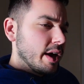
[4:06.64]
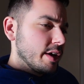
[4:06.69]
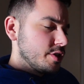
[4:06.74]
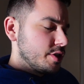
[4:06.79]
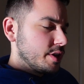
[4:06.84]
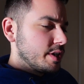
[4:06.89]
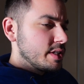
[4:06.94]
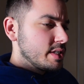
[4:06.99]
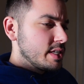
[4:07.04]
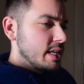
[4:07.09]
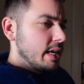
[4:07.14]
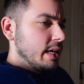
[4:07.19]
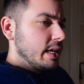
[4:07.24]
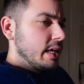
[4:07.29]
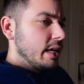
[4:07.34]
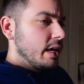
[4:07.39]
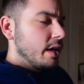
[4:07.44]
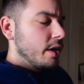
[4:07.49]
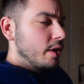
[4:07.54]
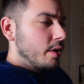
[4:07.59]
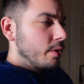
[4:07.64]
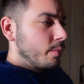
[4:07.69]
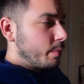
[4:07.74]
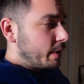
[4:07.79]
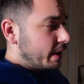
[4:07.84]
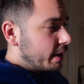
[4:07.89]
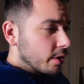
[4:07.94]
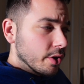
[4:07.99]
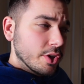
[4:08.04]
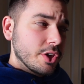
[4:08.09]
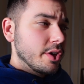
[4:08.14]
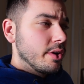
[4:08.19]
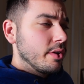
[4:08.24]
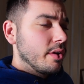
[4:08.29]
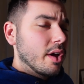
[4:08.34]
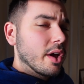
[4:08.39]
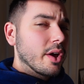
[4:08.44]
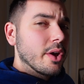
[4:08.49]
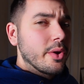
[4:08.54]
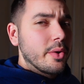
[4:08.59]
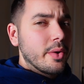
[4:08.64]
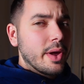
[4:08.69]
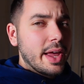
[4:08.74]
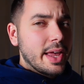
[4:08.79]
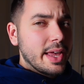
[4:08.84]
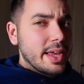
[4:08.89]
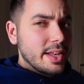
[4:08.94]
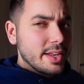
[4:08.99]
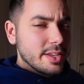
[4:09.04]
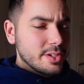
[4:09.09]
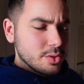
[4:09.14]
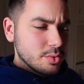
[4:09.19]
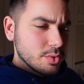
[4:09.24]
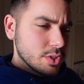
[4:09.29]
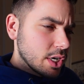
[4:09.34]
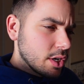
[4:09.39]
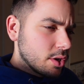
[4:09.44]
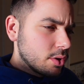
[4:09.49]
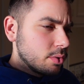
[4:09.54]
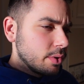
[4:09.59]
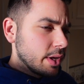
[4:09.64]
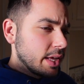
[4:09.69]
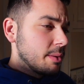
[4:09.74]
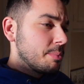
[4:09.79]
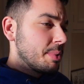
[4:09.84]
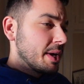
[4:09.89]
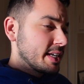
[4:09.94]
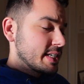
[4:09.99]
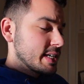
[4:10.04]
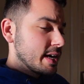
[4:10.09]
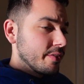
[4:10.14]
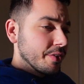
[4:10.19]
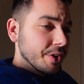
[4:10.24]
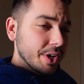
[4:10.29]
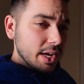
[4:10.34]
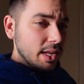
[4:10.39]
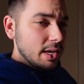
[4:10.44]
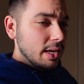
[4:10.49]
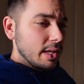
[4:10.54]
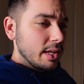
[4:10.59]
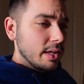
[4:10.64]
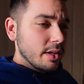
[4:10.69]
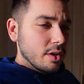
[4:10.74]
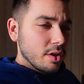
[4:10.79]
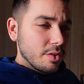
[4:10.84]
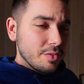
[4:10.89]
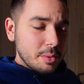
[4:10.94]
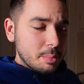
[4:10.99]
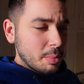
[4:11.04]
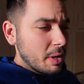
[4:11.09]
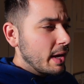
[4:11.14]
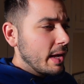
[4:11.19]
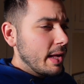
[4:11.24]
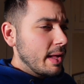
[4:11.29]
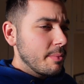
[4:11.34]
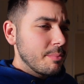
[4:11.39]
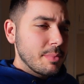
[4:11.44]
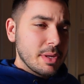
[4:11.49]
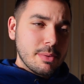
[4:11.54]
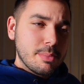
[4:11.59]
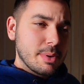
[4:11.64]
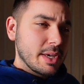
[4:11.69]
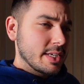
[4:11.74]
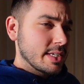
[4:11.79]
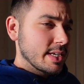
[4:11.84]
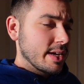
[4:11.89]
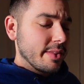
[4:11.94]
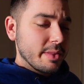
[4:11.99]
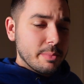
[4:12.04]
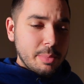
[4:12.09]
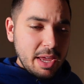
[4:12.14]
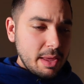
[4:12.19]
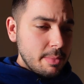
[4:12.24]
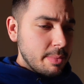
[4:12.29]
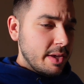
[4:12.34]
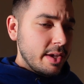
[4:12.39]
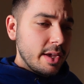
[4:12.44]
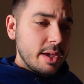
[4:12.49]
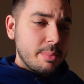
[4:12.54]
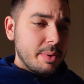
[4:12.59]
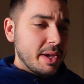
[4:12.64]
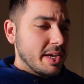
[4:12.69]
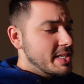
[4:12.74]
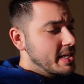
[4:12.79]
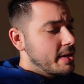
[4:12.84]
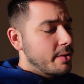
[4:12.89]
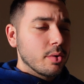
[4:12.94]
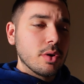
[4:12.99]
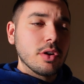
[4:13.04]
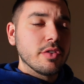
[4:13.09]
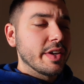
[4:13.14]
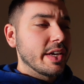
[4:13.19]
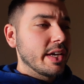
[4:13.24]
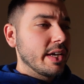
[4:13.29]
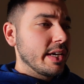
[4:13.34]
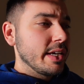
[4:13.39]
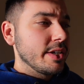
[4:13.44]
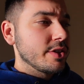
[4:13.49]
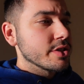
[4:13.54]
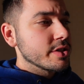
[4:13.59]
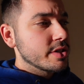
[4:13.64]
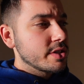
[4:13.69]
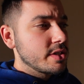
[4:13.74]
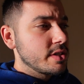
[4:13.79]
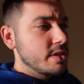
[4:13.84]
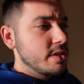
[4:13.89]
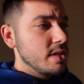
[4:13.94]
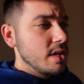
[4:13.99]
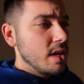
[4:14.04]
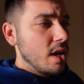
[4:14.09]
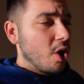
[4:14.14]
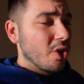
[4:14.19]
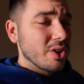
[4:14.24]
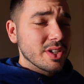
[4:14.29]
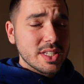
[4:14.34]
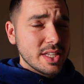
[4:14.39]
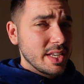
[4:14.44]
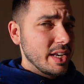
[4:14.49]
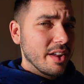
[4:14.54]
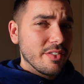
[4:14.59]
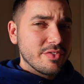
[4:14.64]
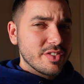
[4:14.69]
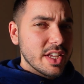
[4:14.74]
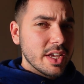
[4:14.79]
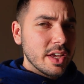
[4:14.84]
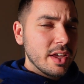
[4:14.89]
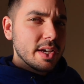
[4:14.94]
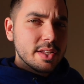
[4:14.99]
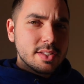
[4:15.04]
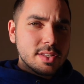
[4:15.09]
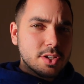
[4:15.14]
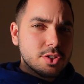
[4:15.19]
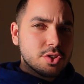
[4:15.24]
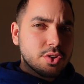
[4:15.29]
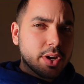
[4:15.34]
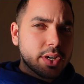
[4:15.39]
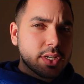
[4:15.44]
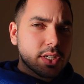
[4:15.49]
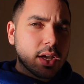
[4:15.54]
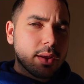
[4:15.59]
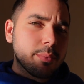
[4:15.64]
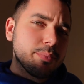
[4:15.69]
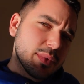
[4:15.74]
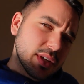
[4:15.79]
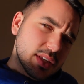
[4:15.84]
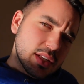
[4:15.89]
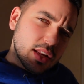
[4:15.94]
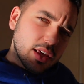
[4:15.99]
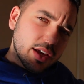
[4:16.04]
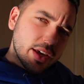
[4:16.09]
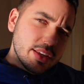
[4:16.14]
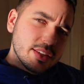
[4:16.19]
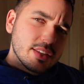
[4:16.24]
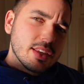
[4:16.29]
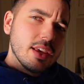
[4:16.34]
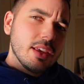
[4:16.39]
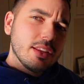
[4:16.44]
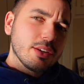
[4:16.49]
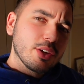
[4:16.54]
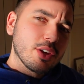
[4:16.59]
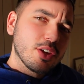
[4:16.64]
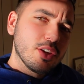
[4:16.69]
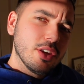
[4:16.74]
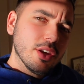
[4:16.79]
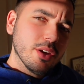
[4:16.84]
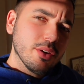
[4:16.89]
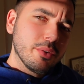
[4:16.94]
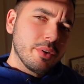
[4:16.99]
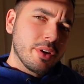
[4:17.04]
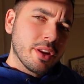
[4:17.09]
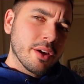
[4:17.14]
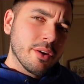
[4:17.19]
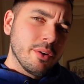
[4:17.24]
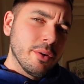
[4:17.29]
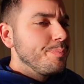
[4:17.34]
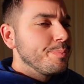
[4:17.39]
as you can see, we got Hugo a little doll. He picked out the colour of the pram, he picked out the baby, he picked out all of it. He just honestly loved it. He had such a great time. This light is hitting cute, no?